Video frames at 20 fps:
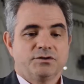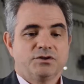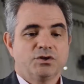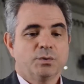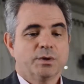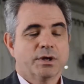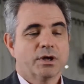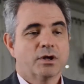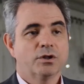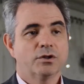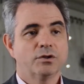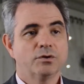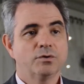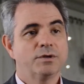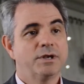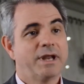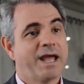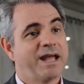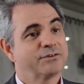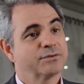To include
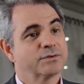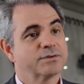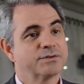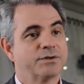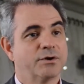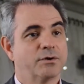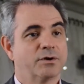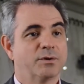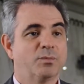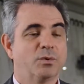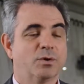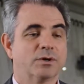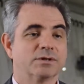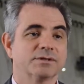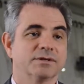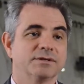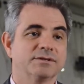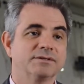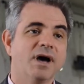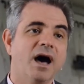natural stone and
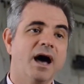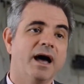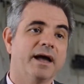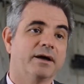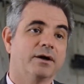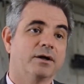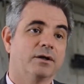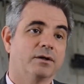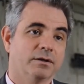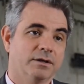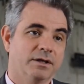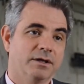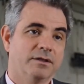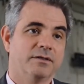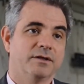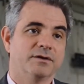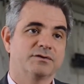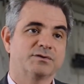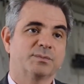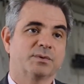porcelain tile in
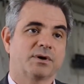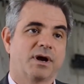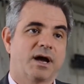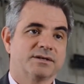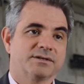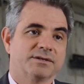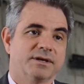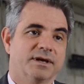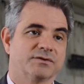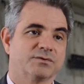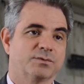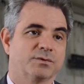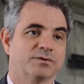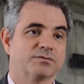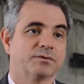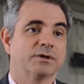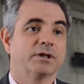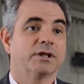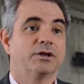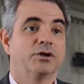this process was
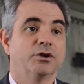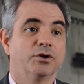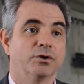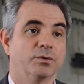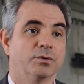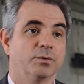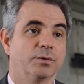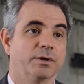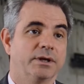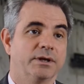really new in